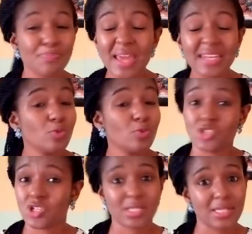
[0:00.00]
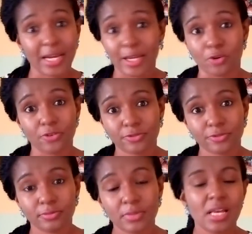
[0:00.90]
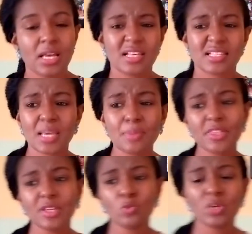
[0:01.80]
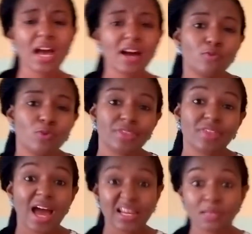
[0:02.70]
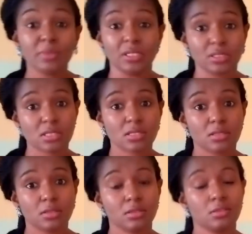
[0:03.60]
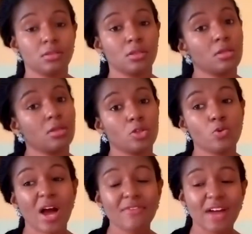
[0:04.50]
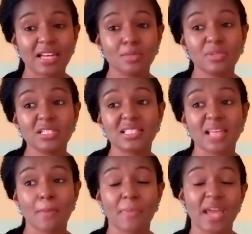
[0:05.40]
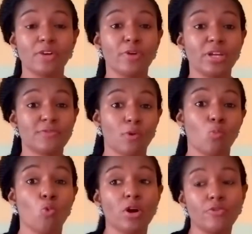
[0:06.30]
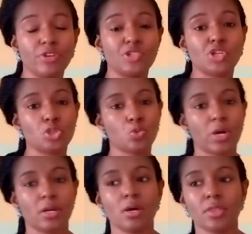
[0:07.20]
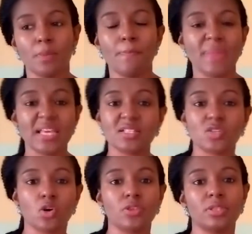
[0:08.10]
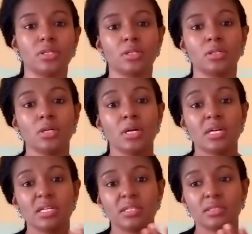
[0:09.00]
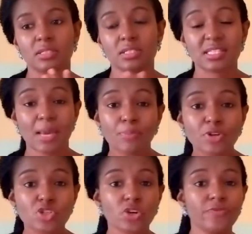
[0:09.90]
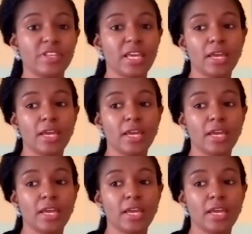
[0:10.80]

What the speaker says: many would just die off. Same thing we have with animals. You have animals that migrate from one region to another based on the temperature of the